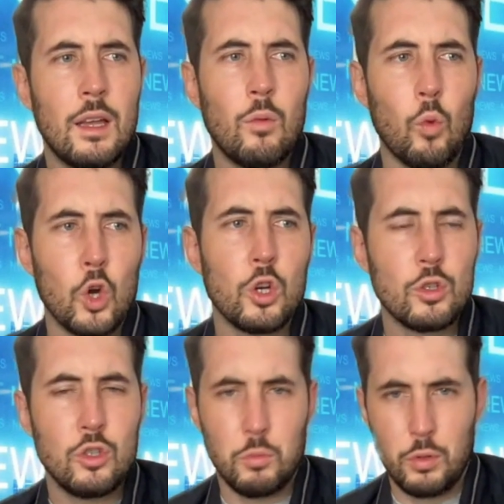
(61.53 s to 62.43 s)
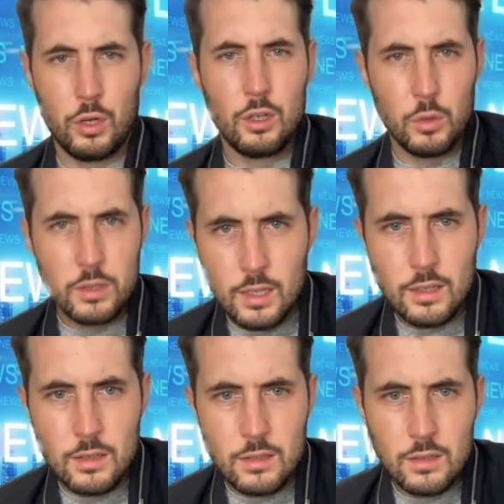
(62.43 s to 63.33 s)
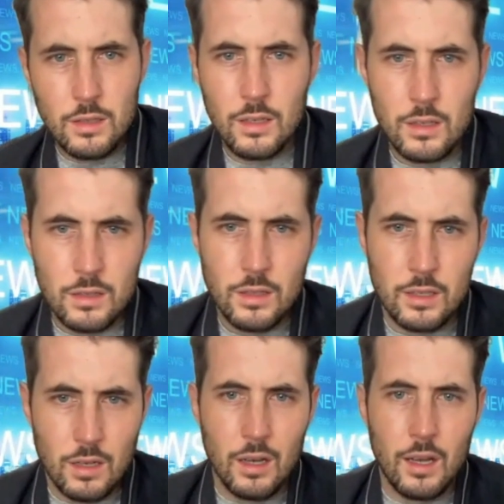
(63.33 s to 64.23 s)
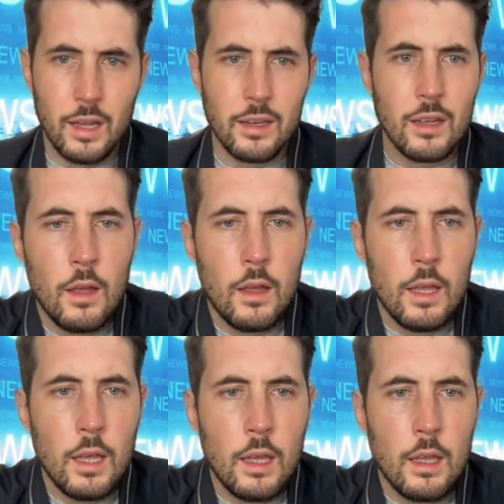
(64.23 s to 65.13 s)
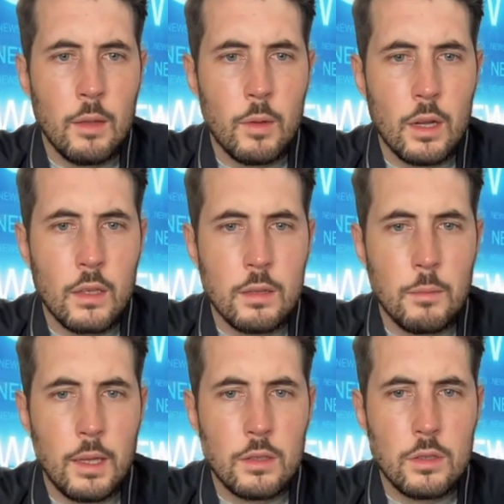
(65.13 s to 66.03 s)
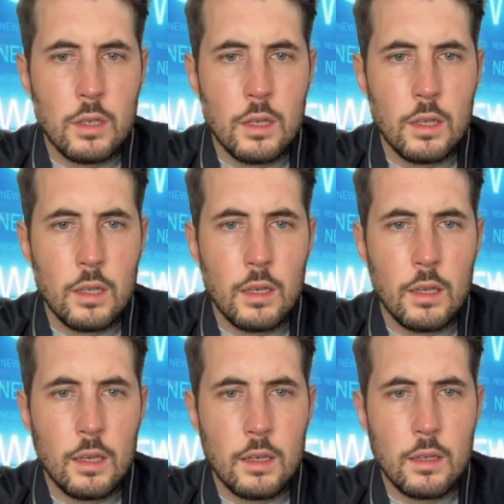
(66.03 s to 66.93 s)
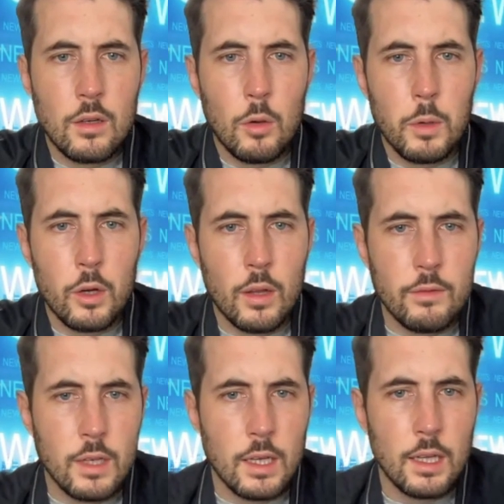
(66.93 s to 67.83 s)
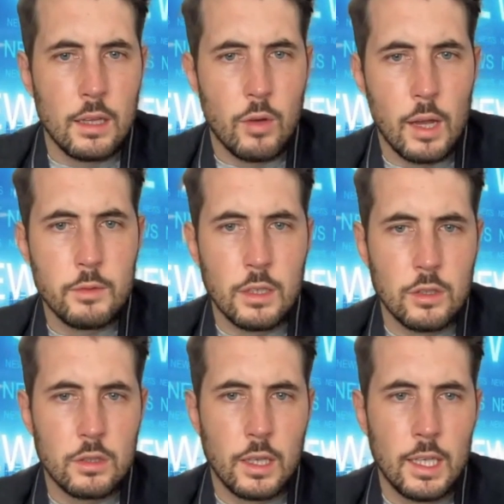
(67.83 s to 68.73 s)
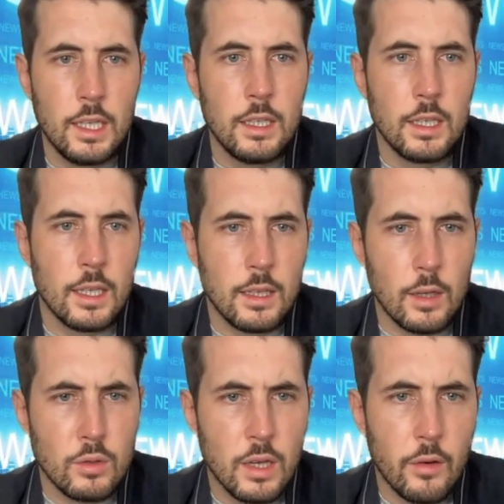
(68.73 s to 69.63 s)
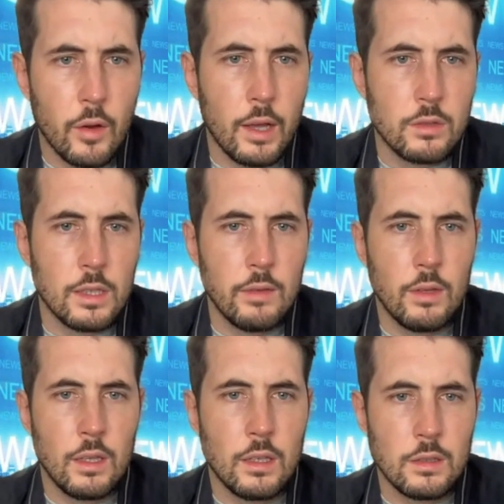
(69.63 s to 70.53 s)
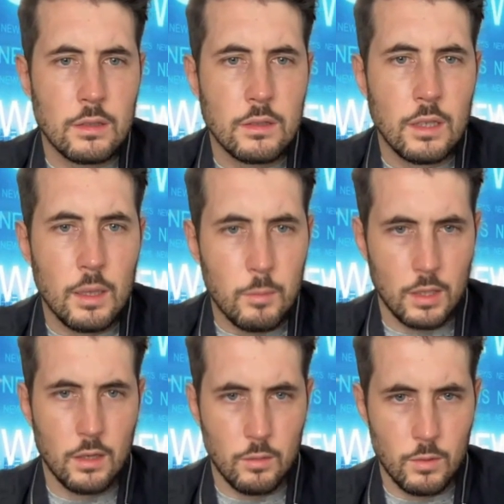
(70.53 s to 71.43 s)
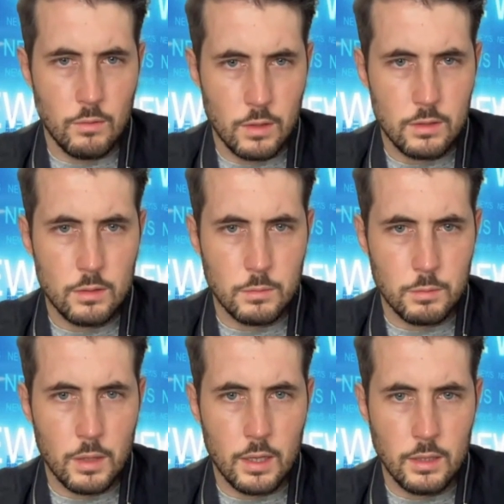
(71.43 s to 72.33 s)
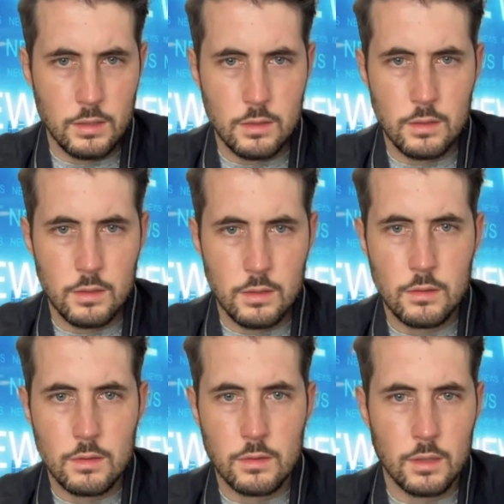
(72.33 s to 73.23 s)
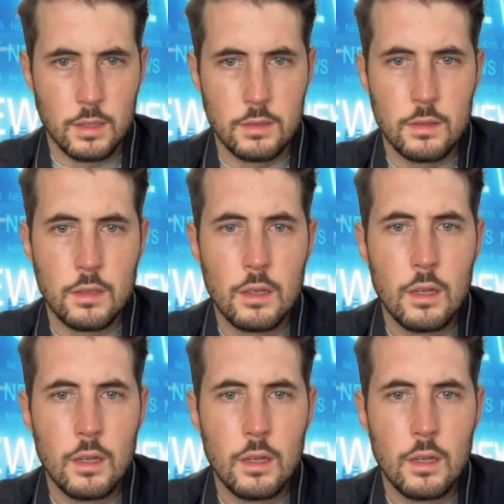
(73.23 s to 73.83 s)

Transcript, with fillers: words you put into a sentence? It's odd. He went on to mention that Kohberger left DNA at the crime scene, just like he did at the Otero house, leaving his semen on one victim's body. Jesus Christ.